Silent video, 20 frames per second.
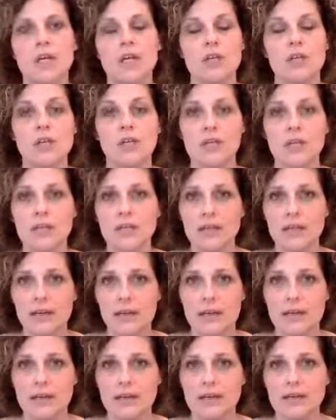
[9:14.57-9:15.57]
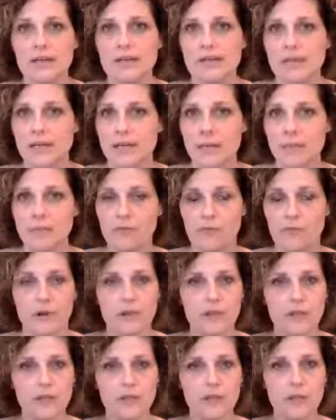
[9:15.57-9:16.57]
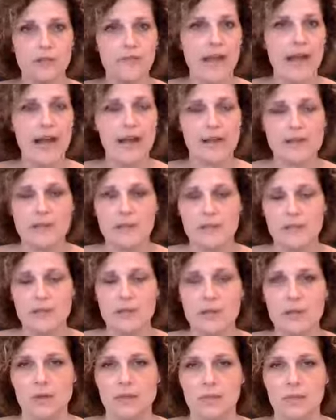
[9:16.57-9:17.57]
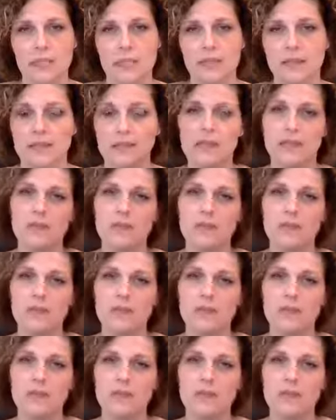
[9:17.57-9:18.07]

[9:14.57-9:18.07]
You can click on it and sign up for it and you'll have access to it immediately.